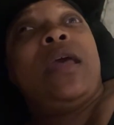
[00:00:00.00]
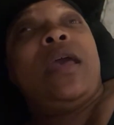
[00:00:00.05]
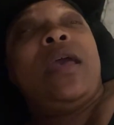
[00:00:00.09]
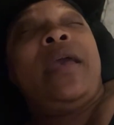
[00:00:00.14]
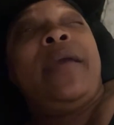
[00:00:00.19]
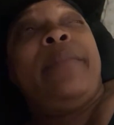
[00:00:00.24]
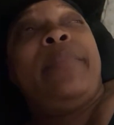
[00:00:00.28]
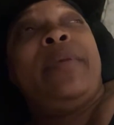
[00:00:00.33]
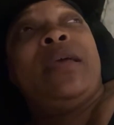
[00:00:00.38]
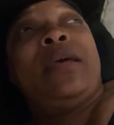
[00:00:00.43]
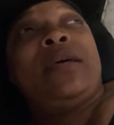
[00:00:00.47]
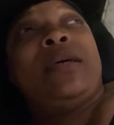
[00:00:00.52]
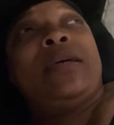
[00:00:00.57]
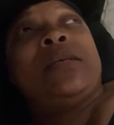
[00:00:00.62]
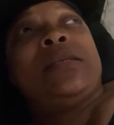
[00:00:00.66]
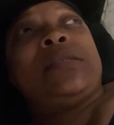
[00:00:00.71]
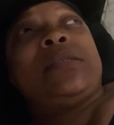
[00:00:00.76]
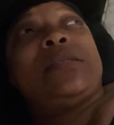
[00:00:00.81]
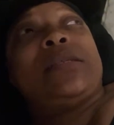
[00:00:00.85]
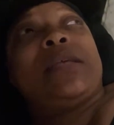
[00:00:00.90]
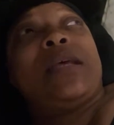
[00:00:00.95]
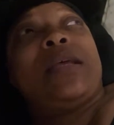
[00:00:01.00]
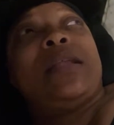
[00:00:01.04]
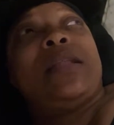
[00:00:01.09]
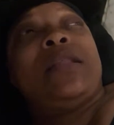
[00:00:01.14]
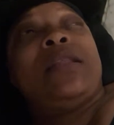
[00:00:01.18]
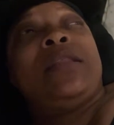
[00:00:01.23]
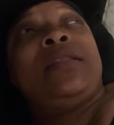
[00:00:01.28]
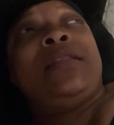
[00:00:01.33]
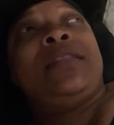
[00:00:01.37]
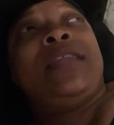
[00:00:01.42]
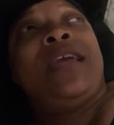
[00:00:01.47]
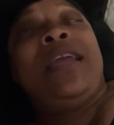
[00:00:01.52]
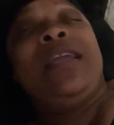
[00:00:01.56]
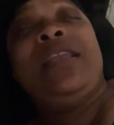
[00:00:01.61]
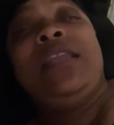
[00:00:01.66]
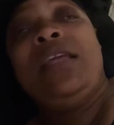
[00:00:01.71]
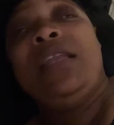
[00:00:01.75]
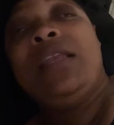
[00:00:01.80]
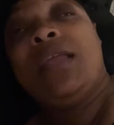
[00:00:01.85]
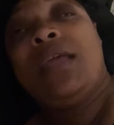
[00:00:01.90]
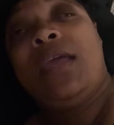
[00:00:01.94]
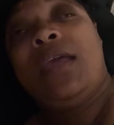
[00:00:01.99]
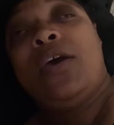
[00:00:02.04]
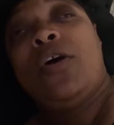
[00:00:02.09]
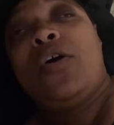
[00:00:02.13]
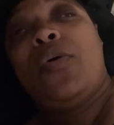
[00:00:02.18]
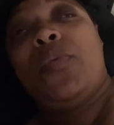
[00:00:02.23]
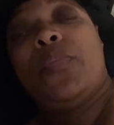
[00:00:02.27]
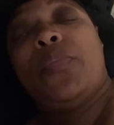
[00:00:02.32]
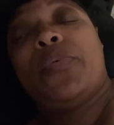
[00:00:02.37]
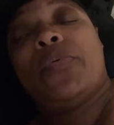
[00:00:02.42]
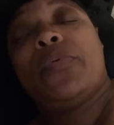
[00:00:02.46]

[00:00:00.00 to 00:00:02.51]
and because they needed help.